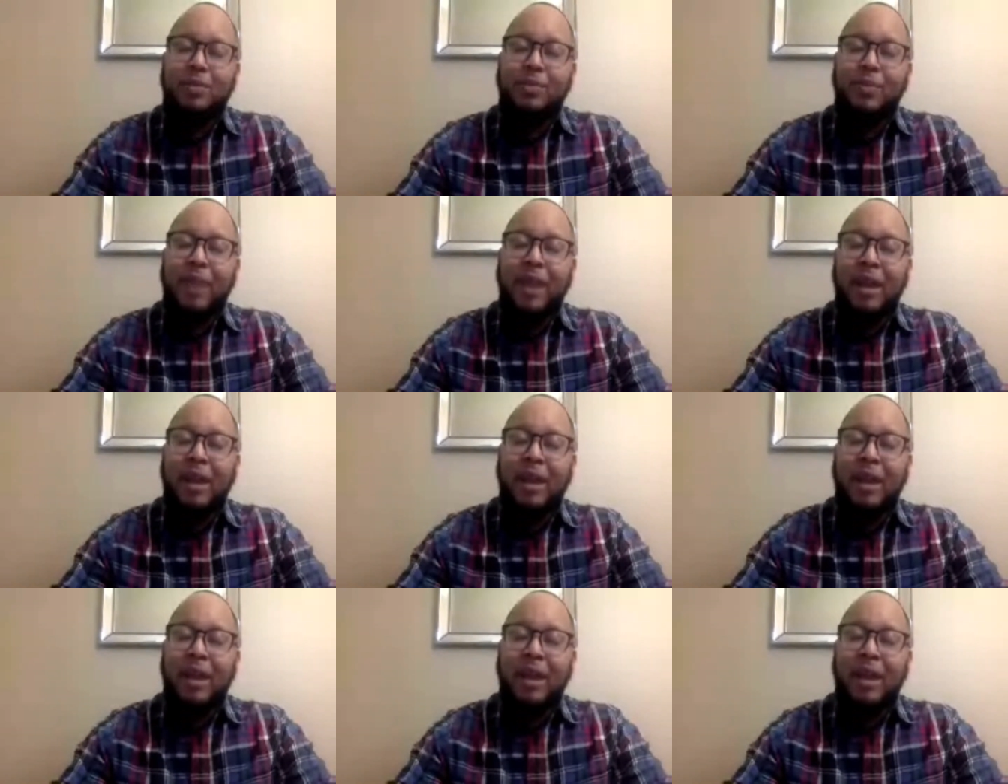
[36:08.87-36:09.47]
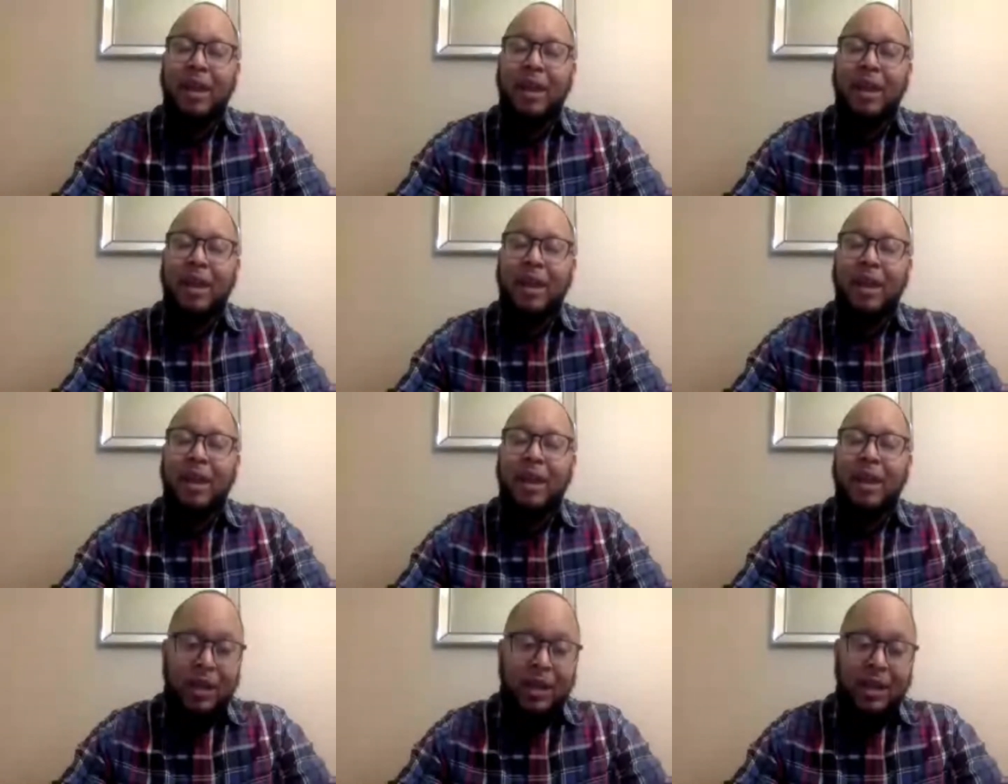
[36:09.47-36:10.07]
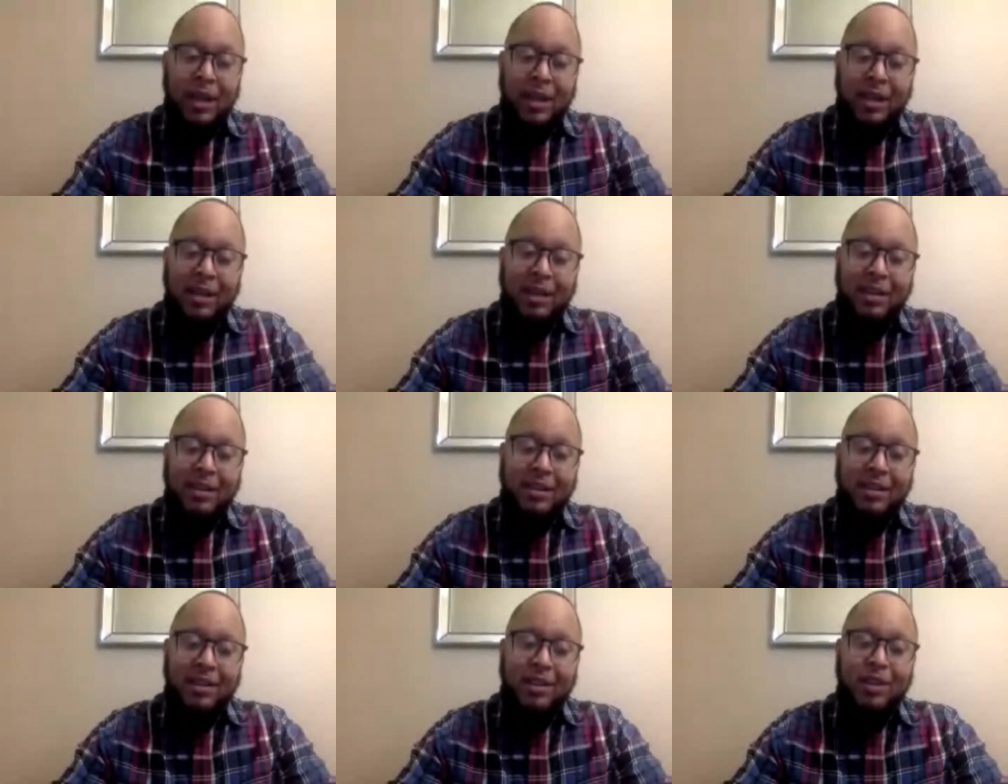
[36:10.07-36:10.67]
parents
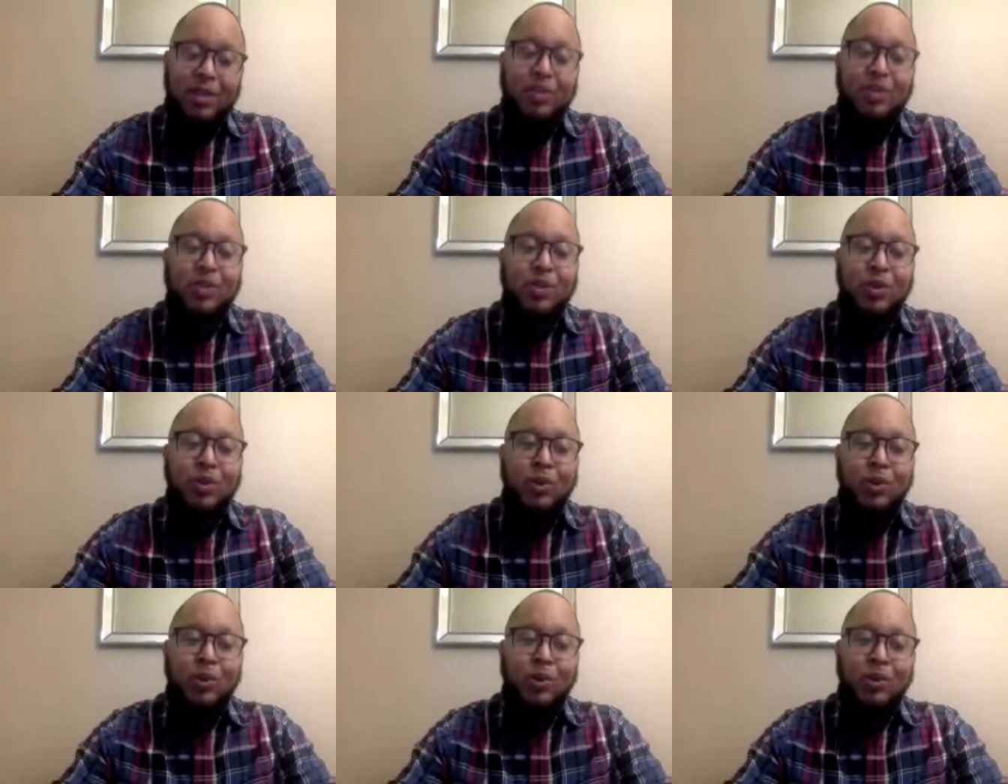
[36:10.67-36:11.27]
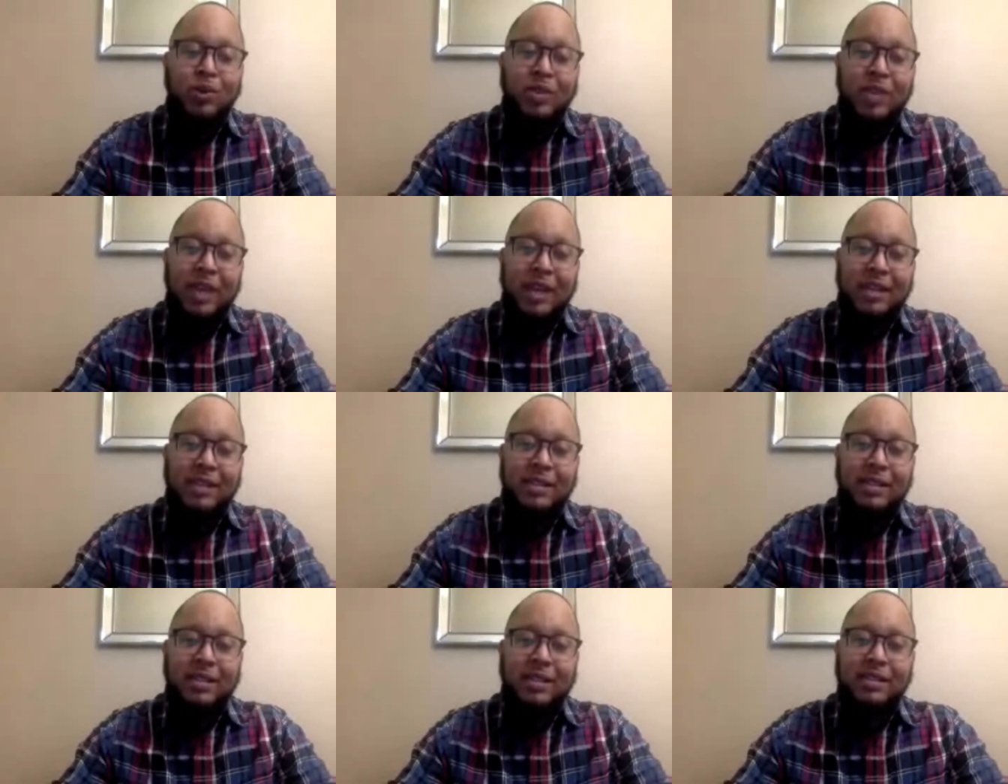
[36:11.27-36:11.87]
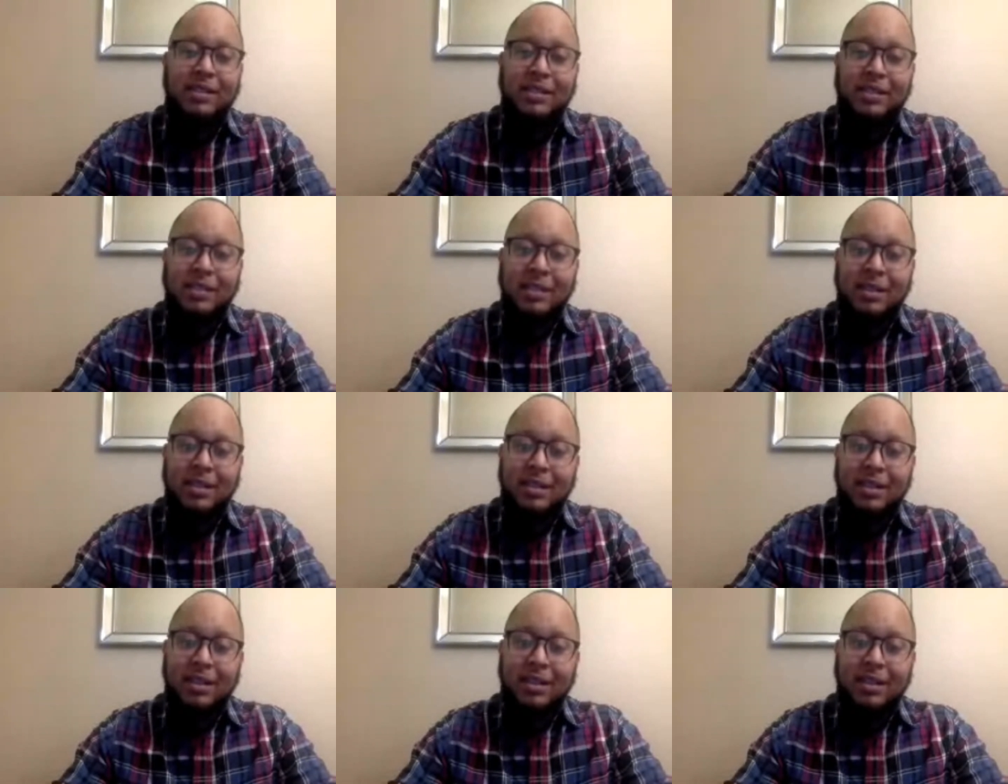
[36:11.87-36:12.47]
joining your school's
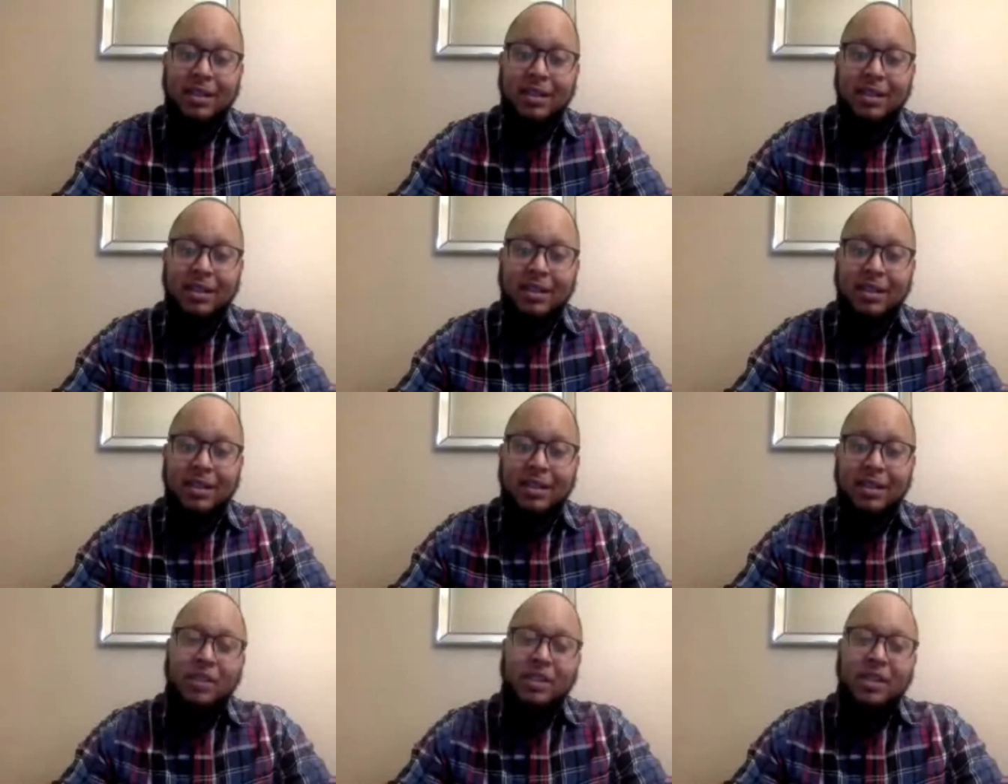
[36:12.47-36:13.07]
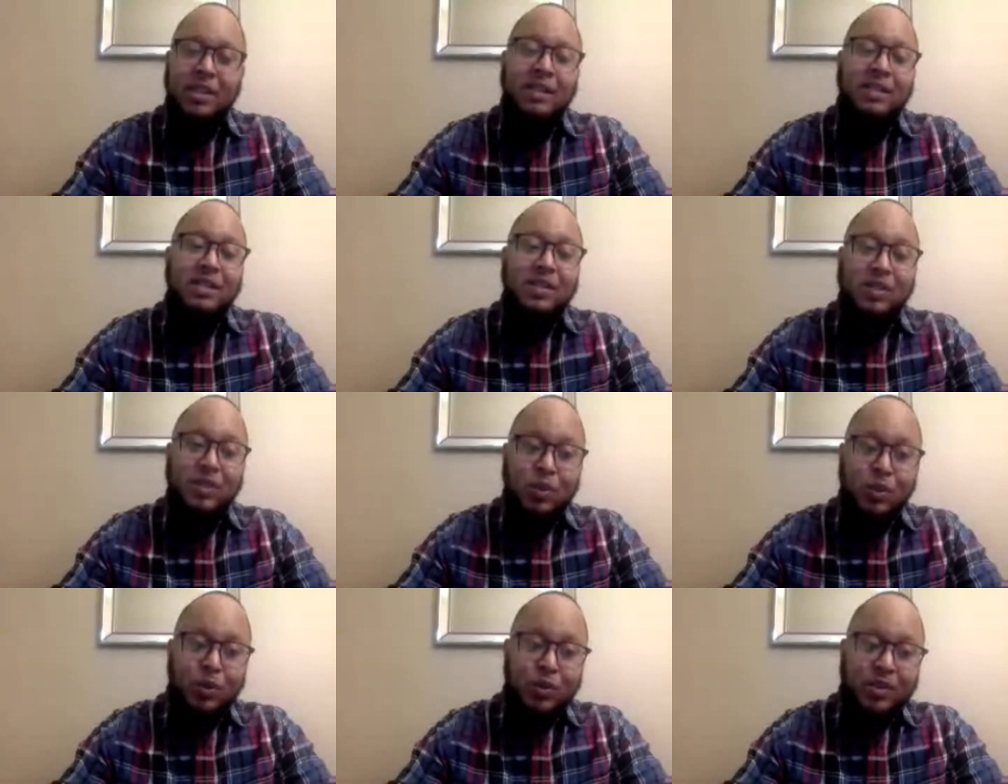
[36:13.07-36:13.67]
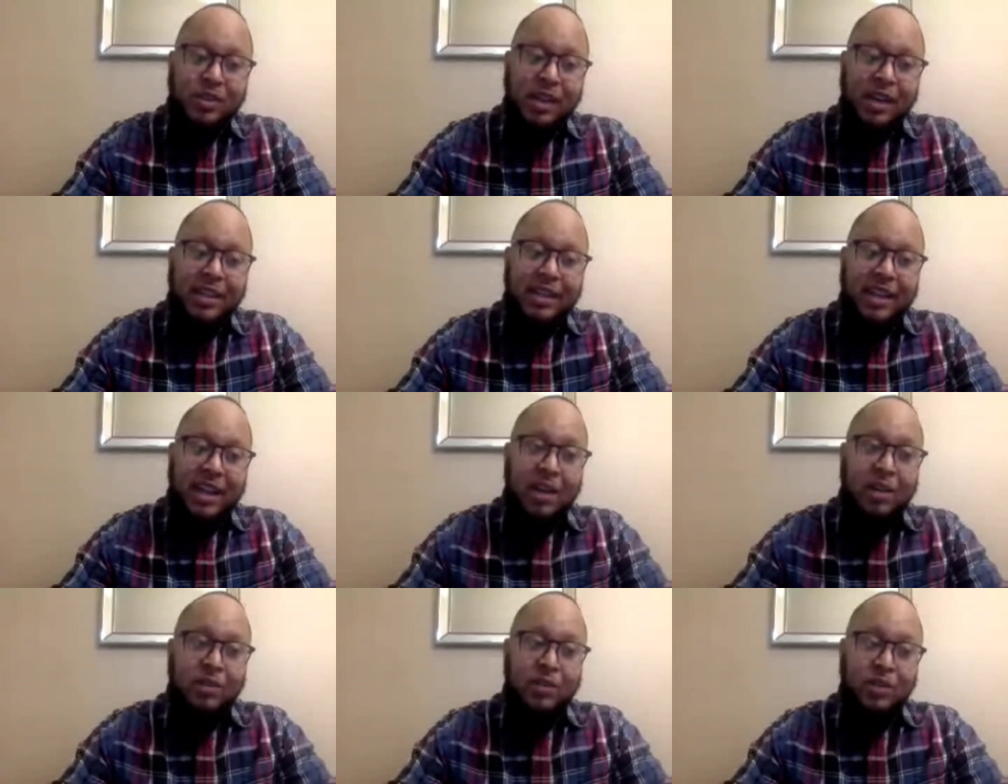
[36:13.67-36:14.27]
SSC, which is a school site
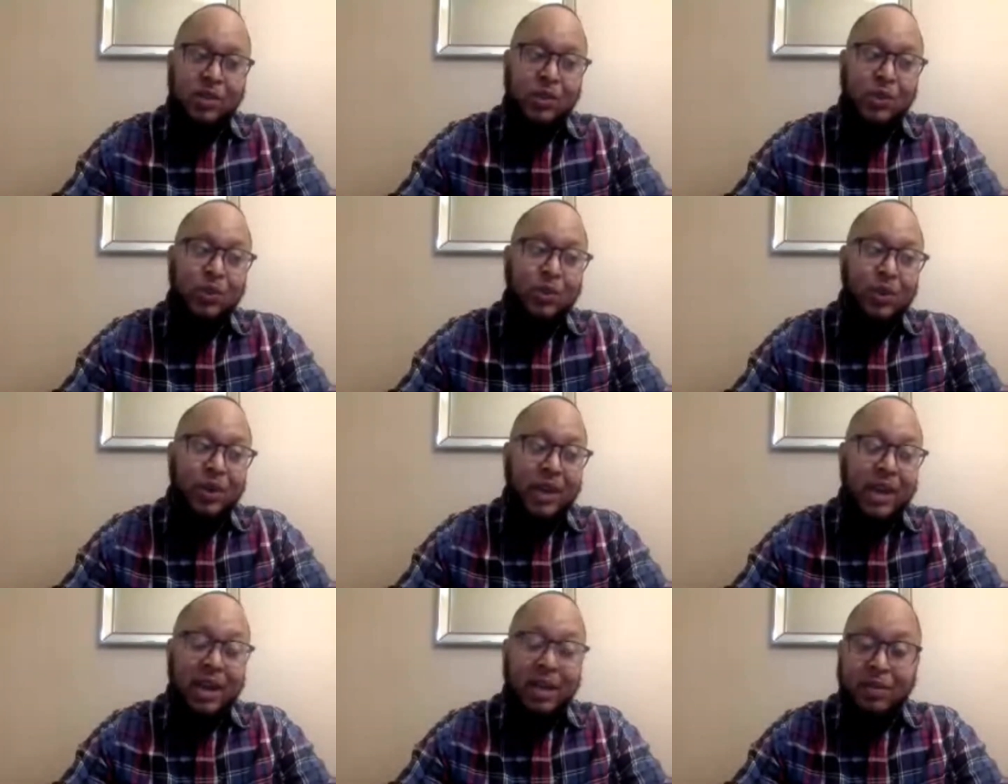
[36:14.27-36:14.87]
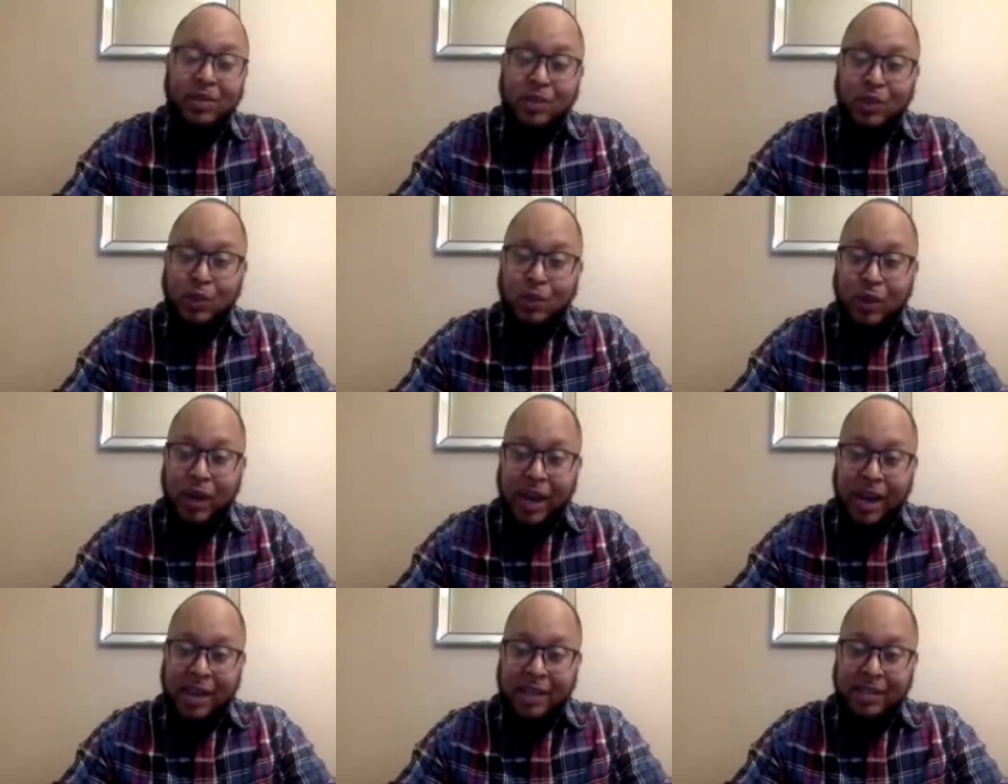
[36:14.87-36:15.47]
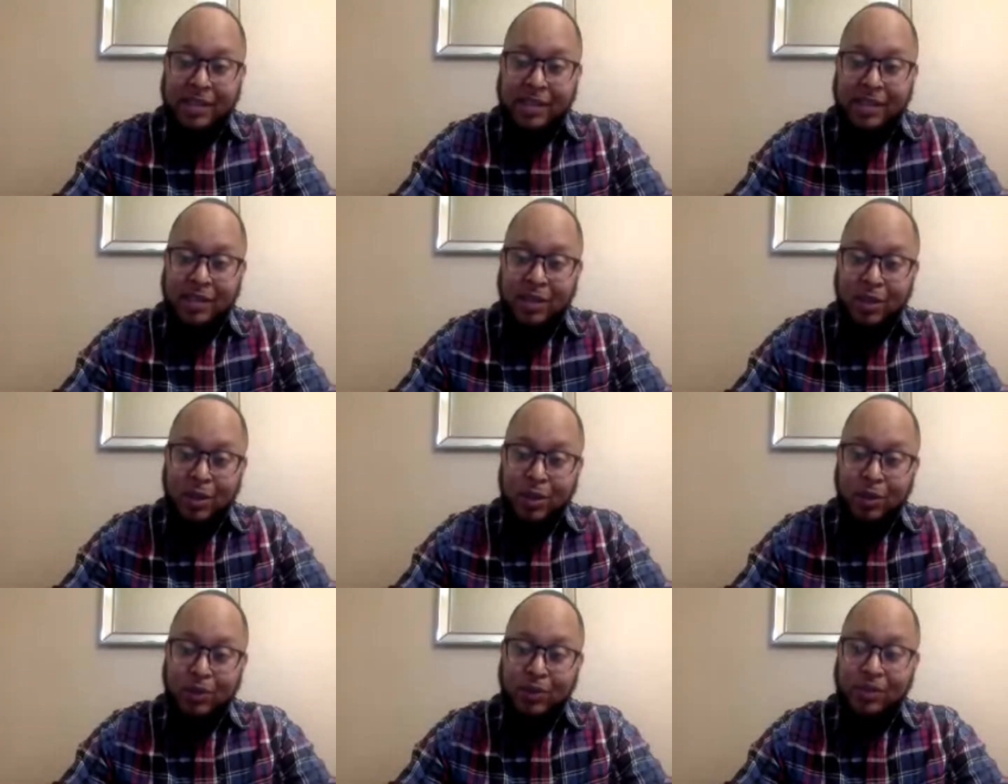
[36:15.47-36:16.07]
council. Every school has
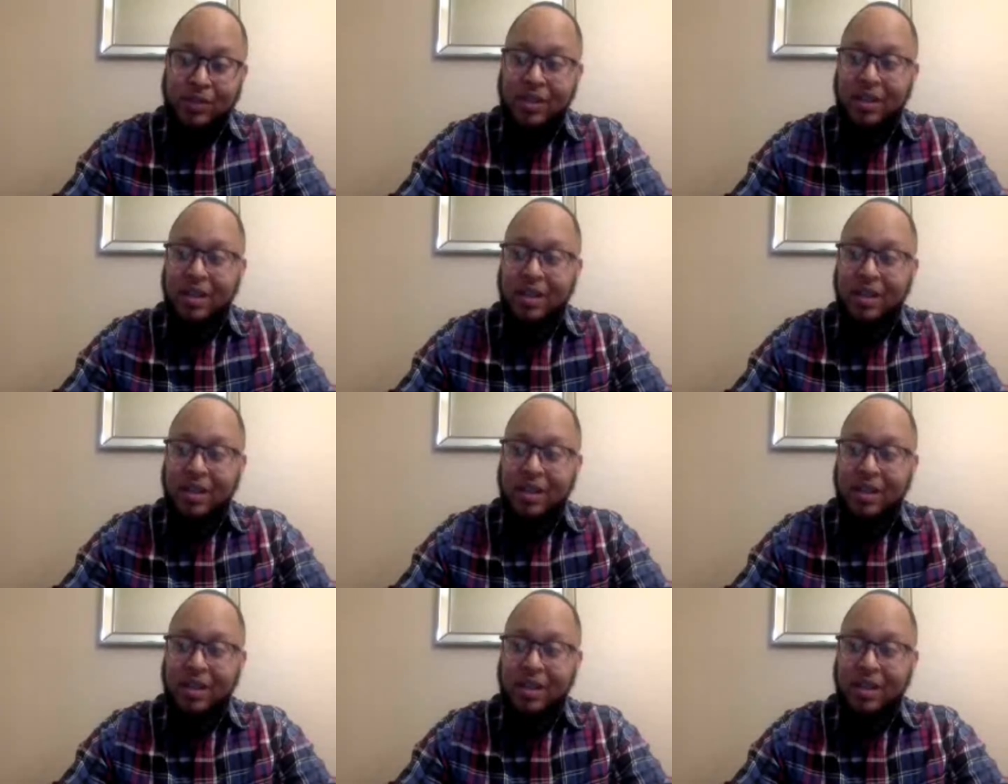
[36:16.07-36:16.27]
those.